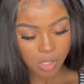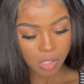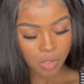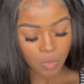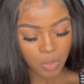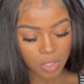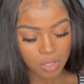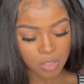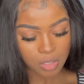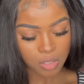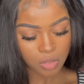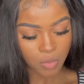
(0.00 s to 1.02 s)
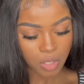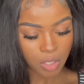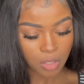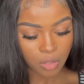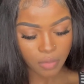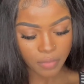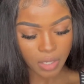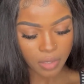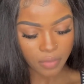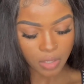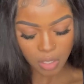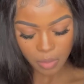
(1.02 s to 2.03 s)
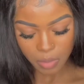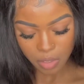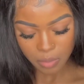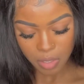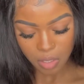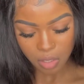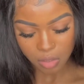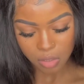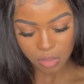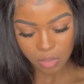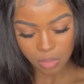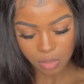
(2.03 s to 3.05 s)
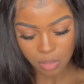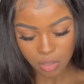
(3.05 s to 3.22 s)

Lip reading: What is this one? It don't even have a name on the box.